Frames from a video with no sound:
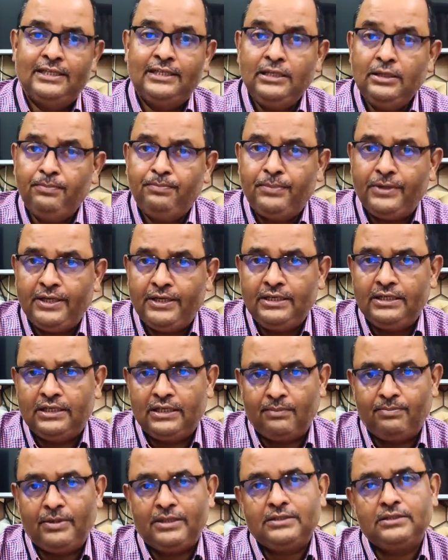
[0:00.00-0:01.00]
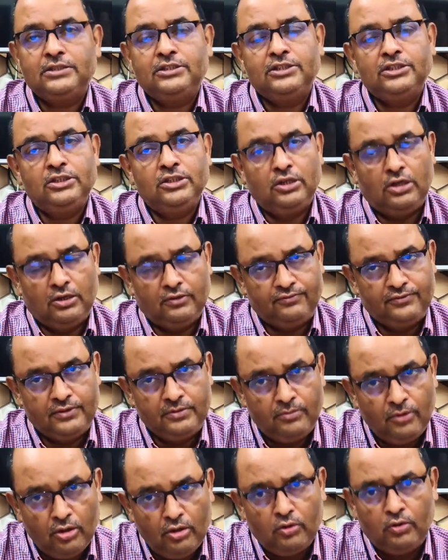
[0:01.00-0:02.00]
repaying capacity of the
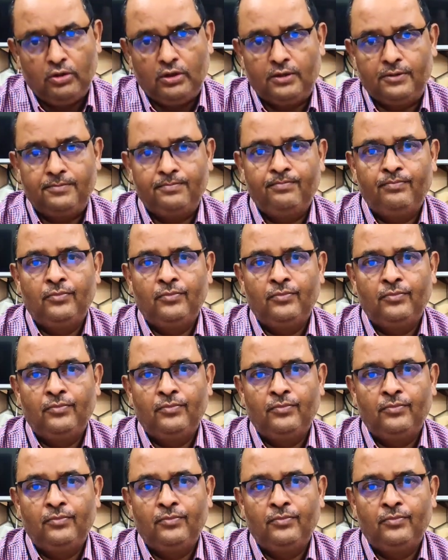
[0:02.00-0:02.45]
borrower.